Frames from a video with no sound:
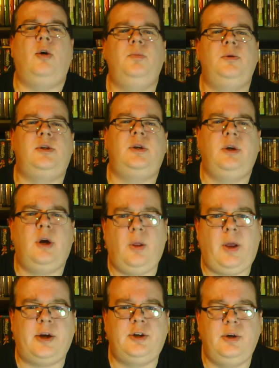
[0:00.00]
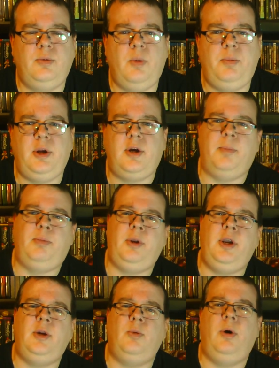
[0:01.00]
Holmes collection would be
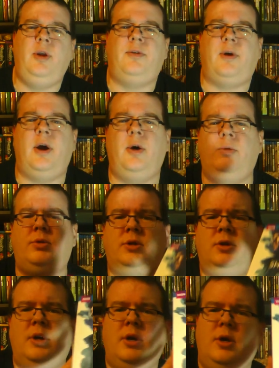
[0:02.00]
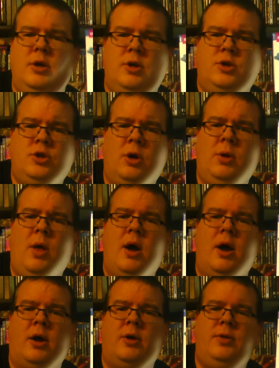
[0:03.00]
complete without
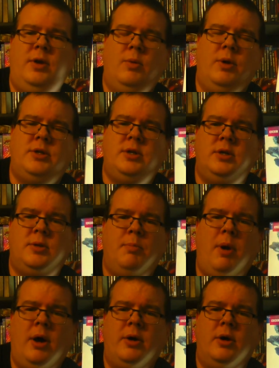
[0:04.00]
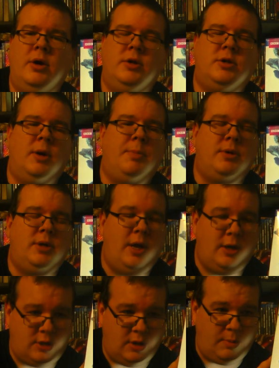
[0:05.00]
Sherlock, the recent modern
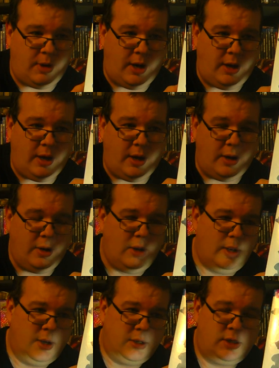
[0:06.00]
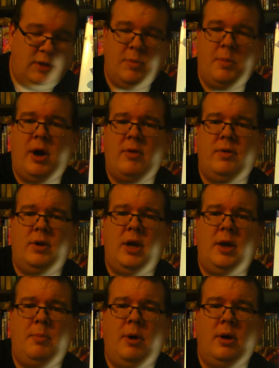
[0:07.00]
interpretation by uh, Steven Moffat
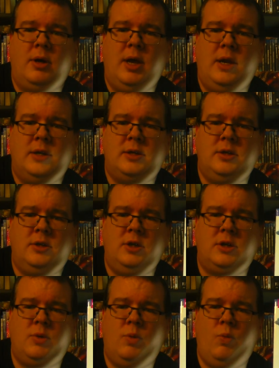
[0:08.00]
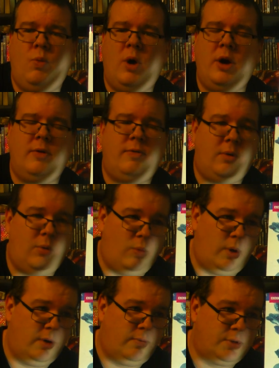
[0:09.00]
and Mark Gatiss. It's just wonderful,
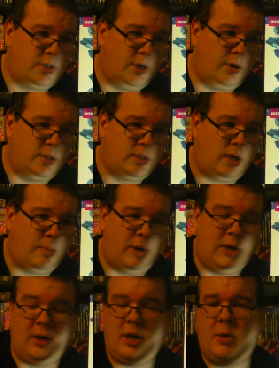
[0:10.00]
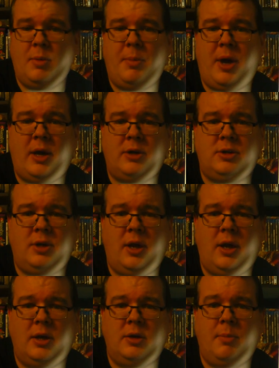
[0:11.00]
wonderful series starring Benedict Cumberbatch
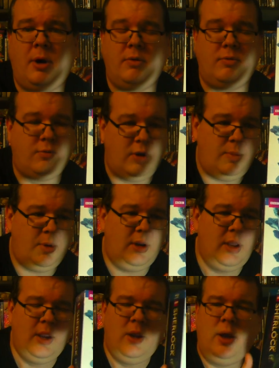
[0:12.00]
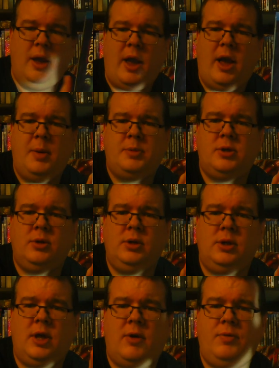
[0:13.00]
and Martin Freeman. Absolutely
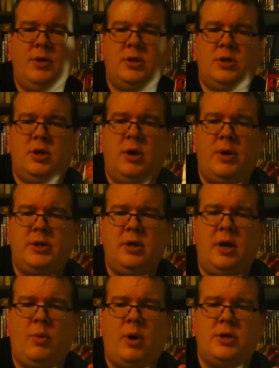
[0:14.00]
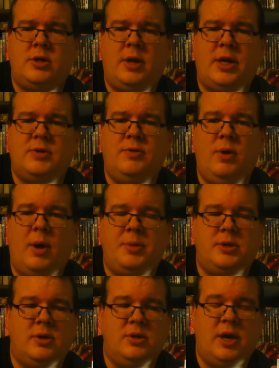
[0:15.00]
love this show. I still got to watch the last few
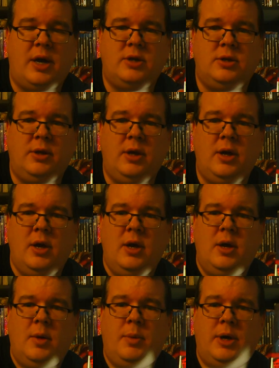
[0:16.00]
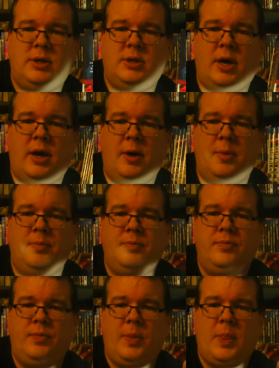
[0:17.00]
episodes, actually. But
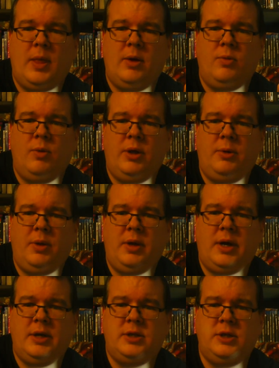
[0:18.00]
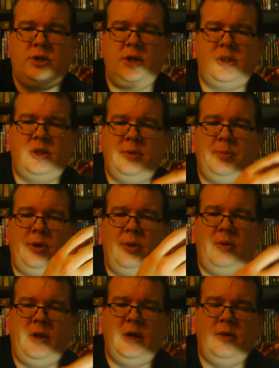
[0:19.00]
um, really really nice it's just the
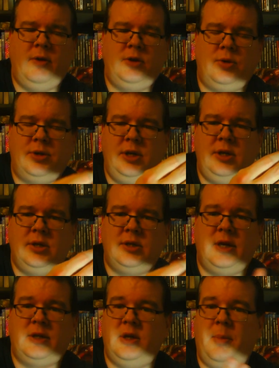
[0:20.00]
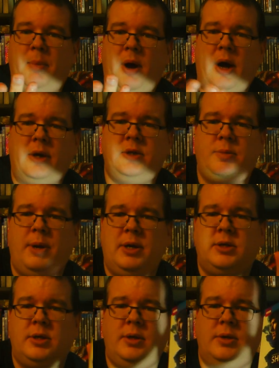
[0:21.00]
blue the individual season sets in a box
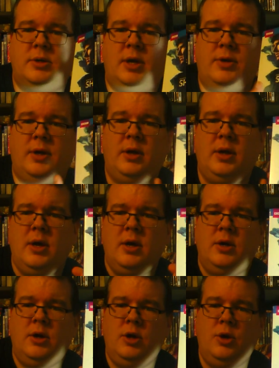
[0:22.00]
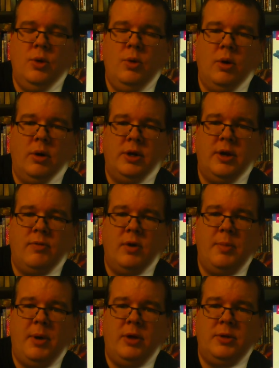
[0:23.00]
basically there's nothing new or different
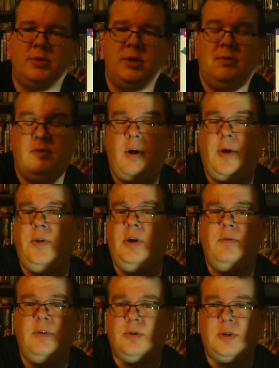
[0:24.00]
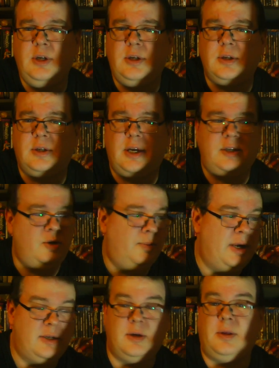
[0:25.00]
about them so if you've got the individual season sets you
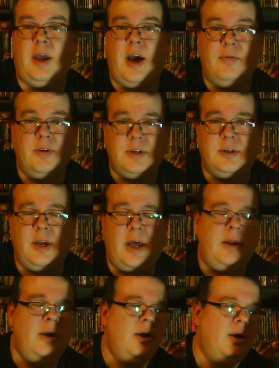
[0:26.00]
basically have this set